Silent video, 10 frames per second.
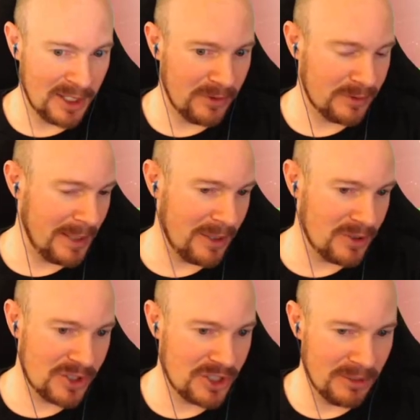
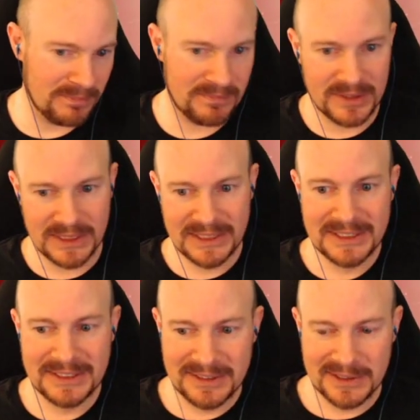overpowered ship.
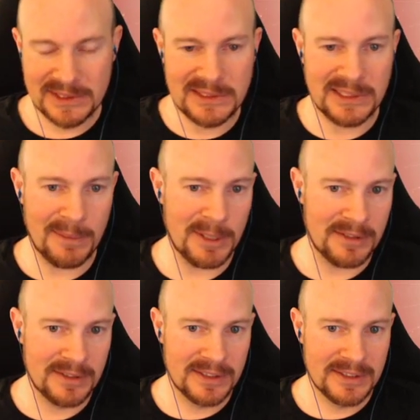I mean,
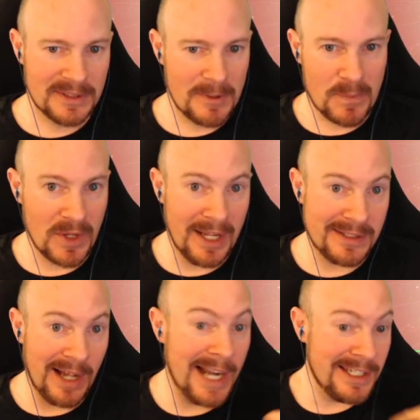I,
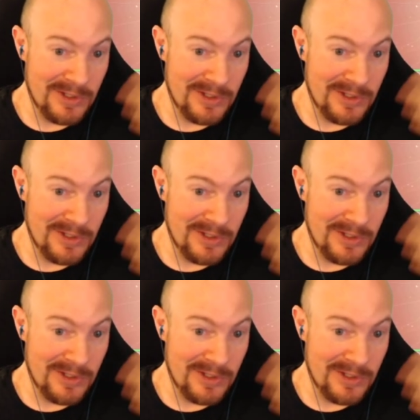I didn't